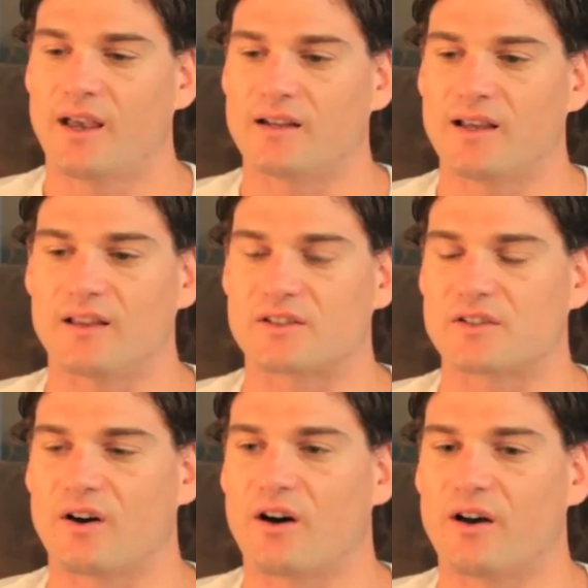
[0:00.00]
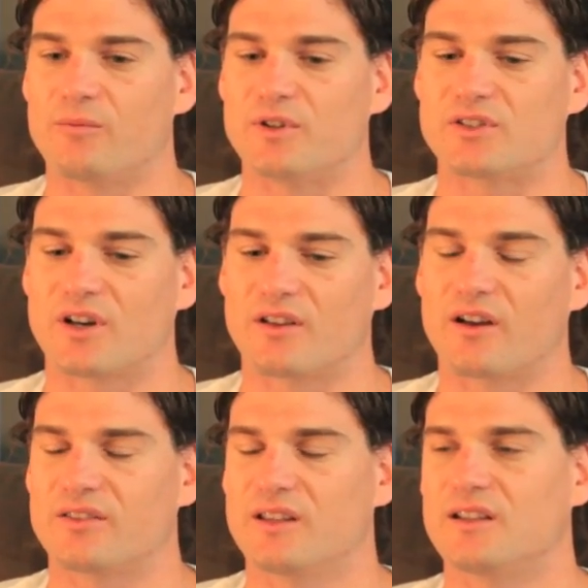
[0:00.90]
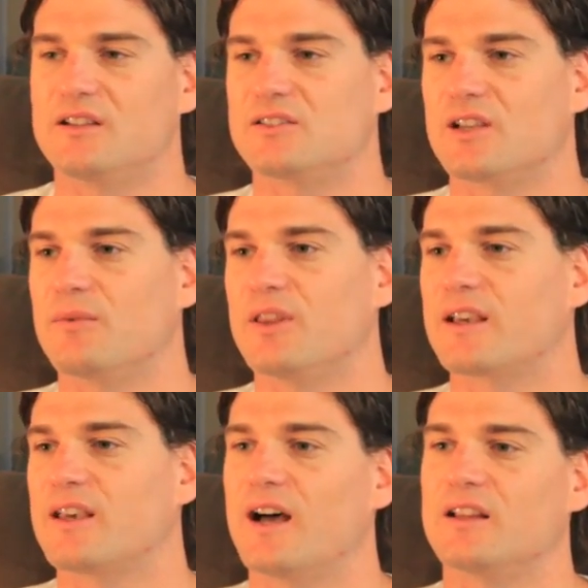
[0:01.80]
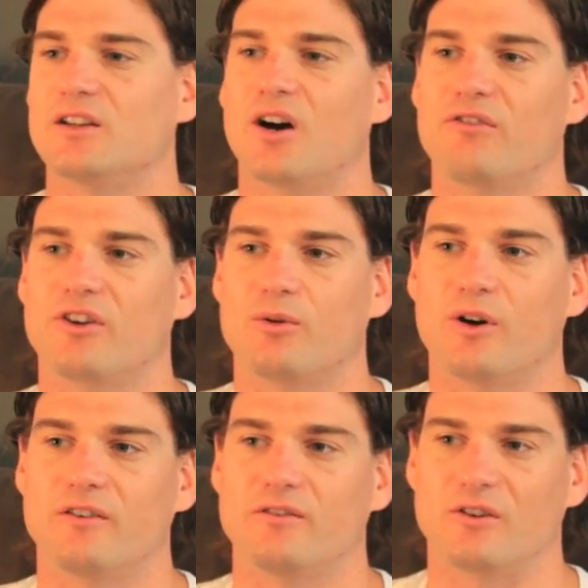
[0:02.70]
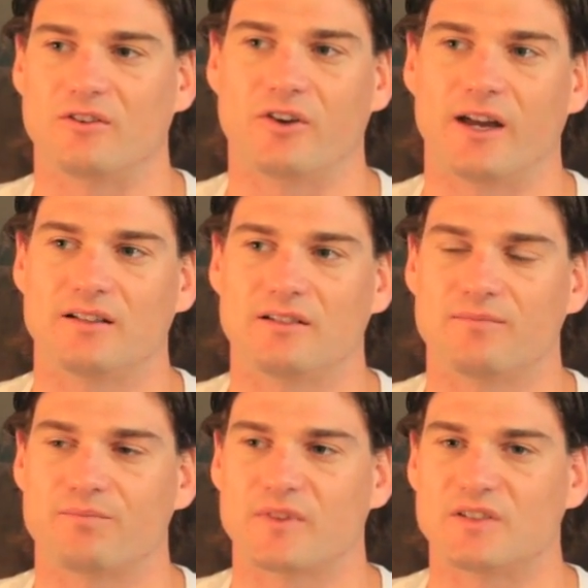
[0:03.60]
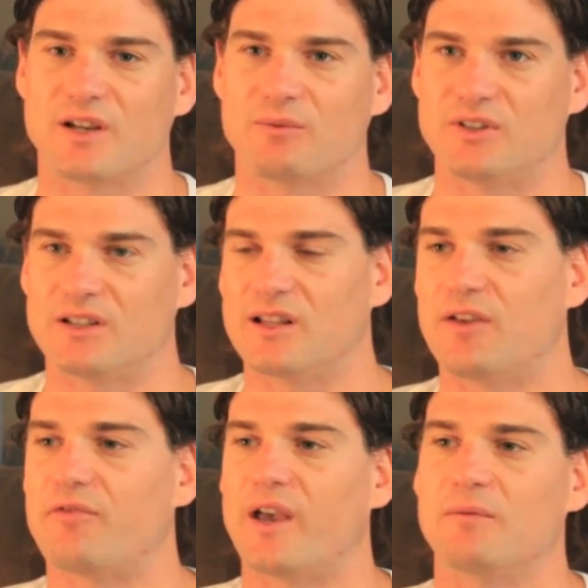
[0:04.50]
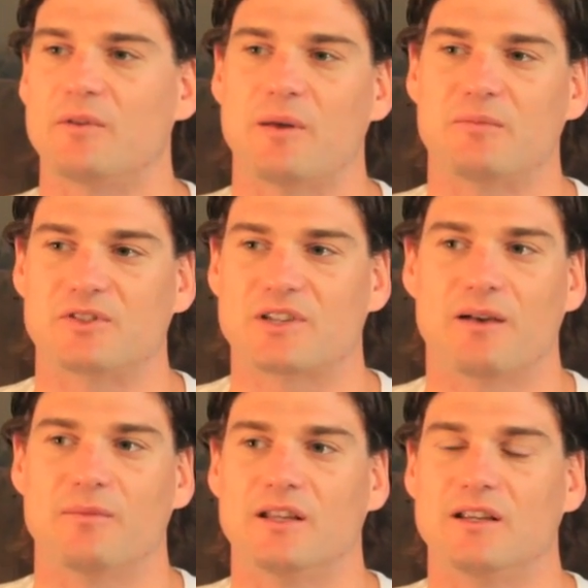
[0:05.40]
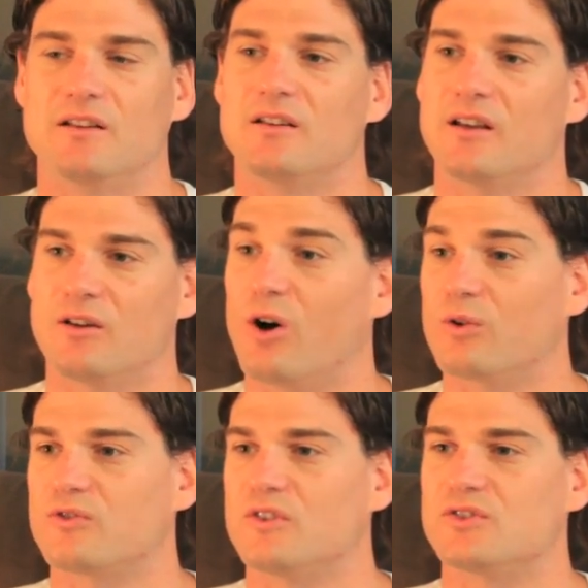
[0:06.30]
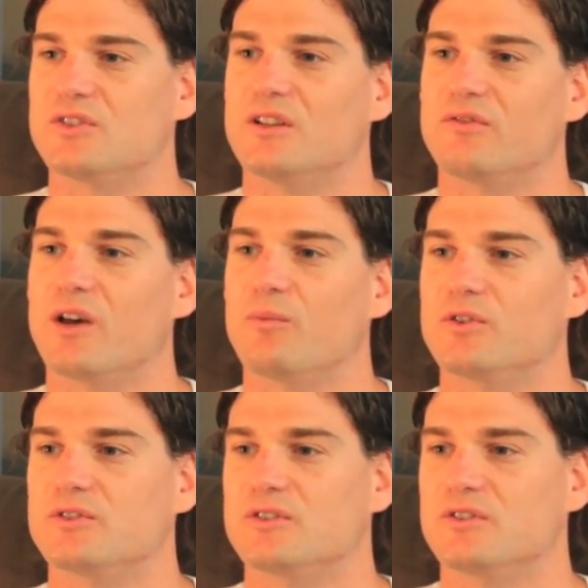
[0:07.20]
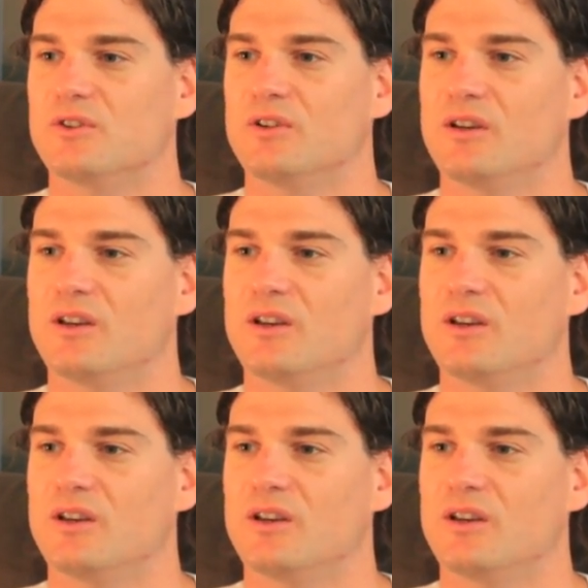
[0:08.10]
at the time, which I think it is something that Carly and I regret, is that we didn't let family members come in and hold Christian if they wanted to.